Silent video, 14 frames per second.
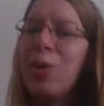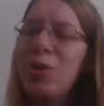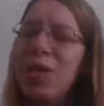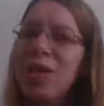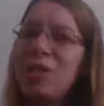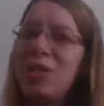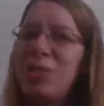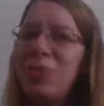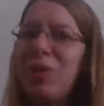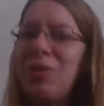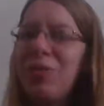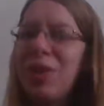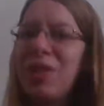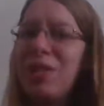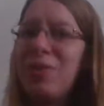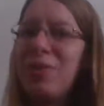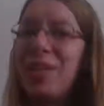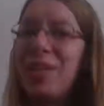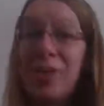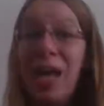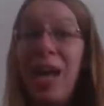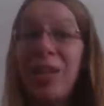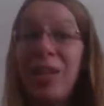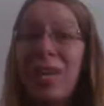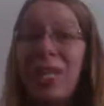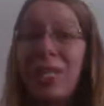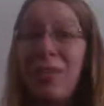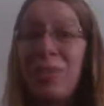you guys could refund me so I don't
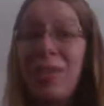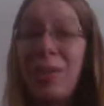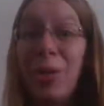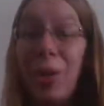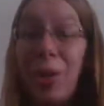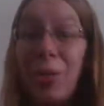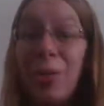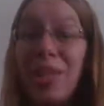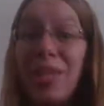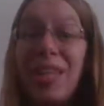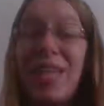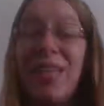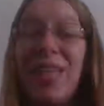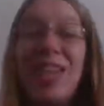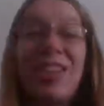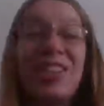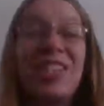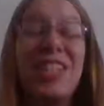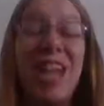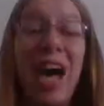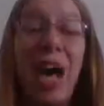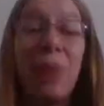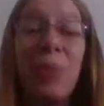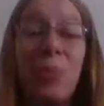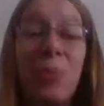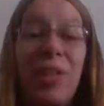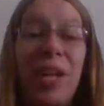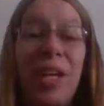end up being homeless. And they are not
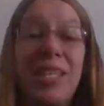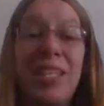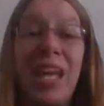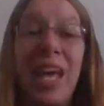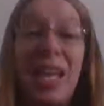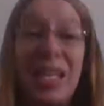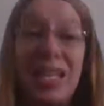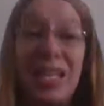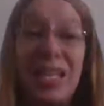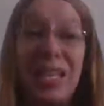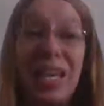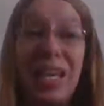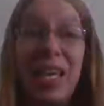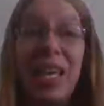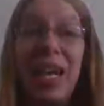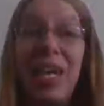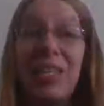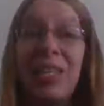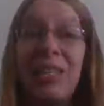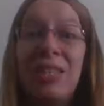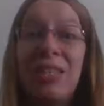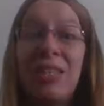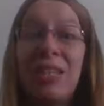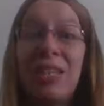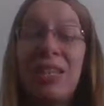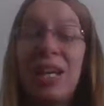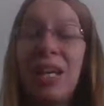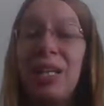replying to anything. And I think they're
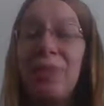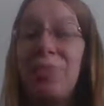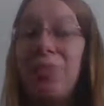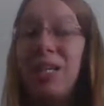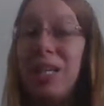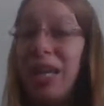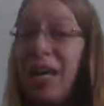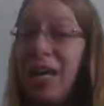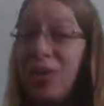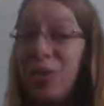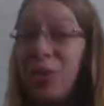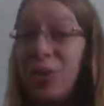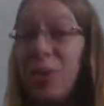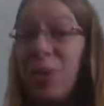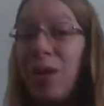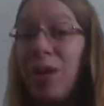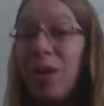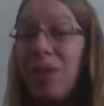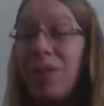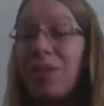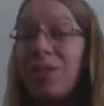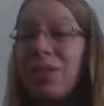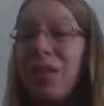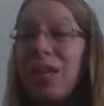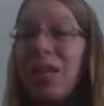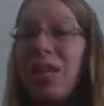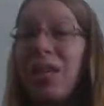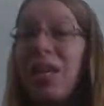kind of being assholes about it. Cause like
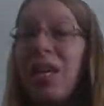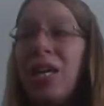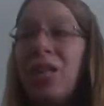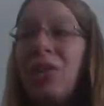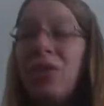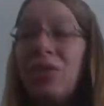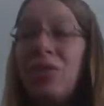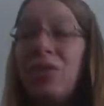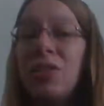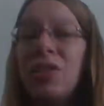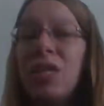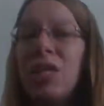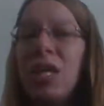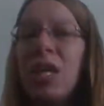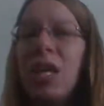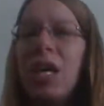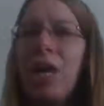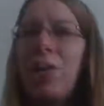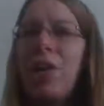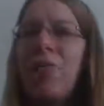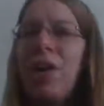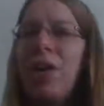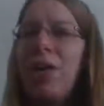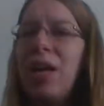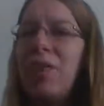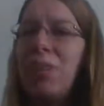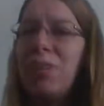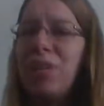it's like if I don't
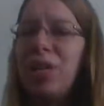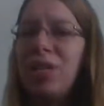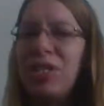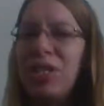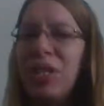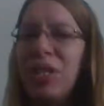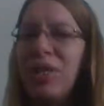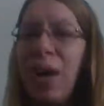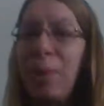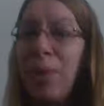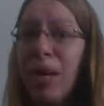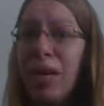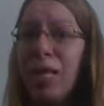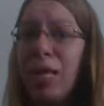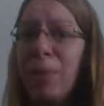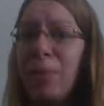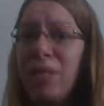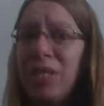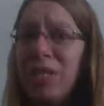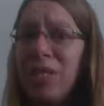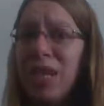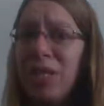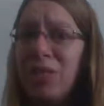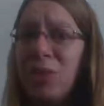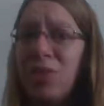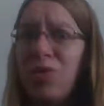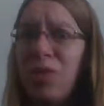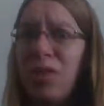have a place to live, I'm not coming to Texas
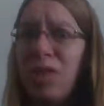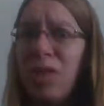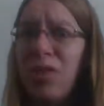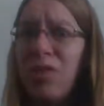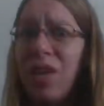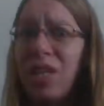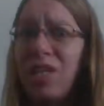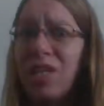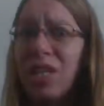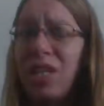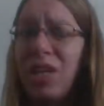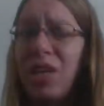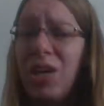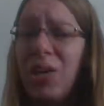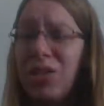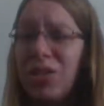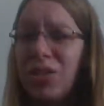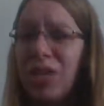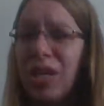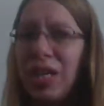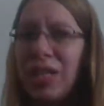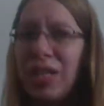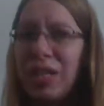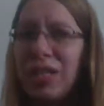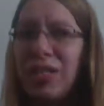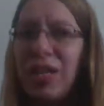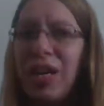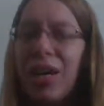for a convention. It's just kind of like
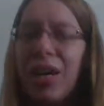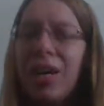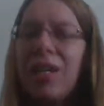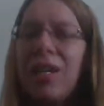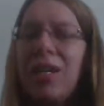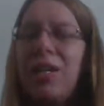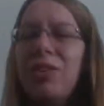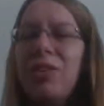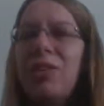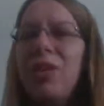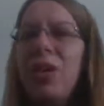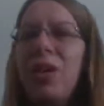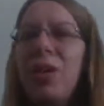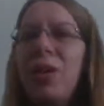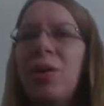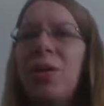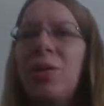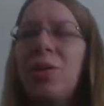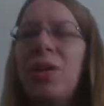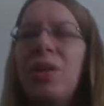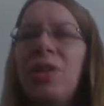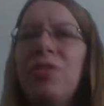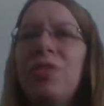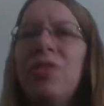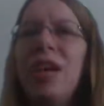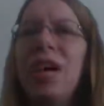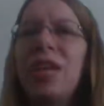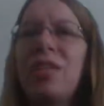duh. So the
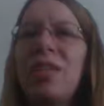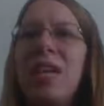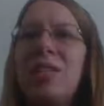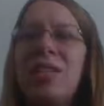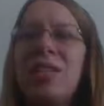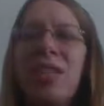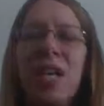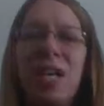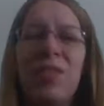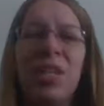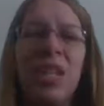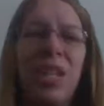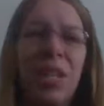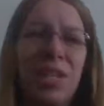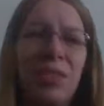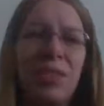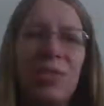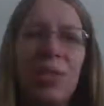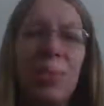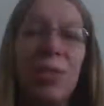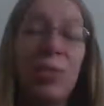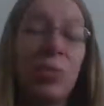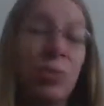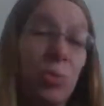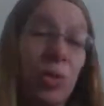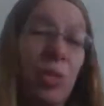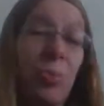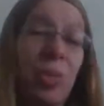fact that they're not even answering me is what's
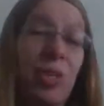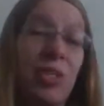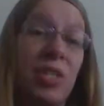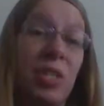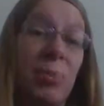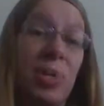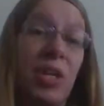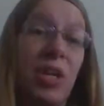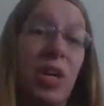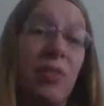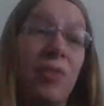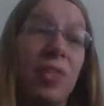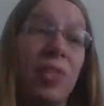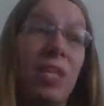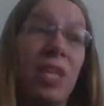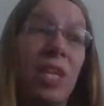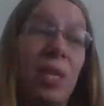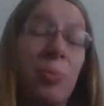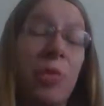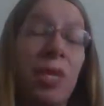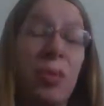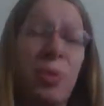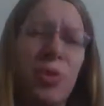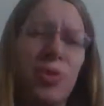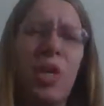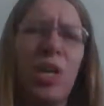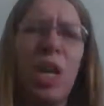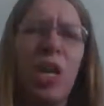really pissing me off. It's like they could be like, well,
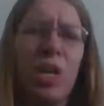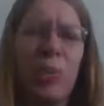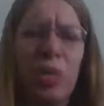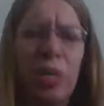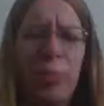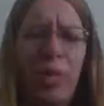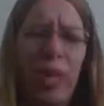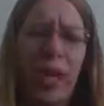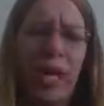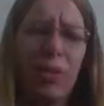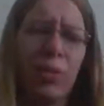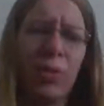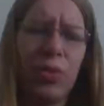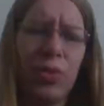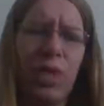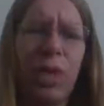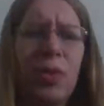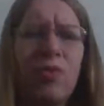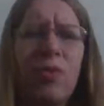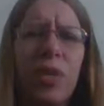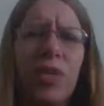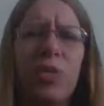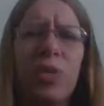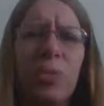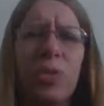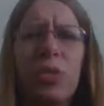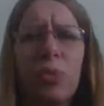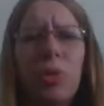sorry, we're going to be assholes and not refund you
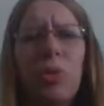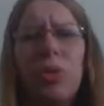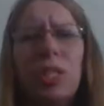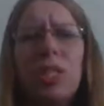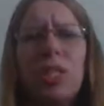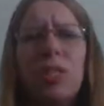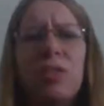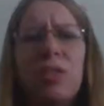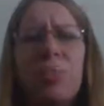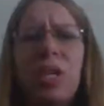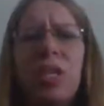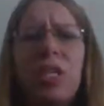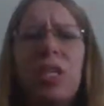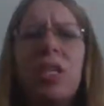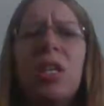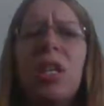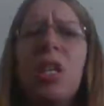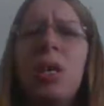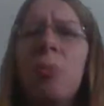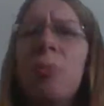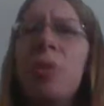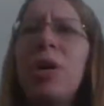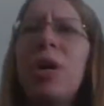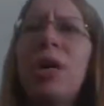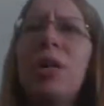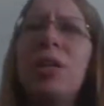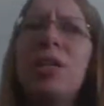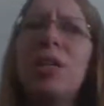when you really, really need this money. But,